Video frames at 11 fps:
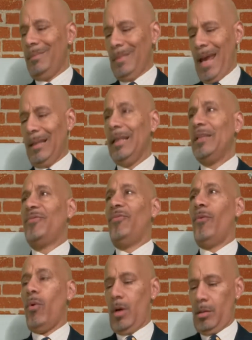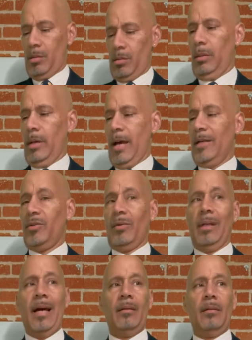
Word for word: at least four extra letters.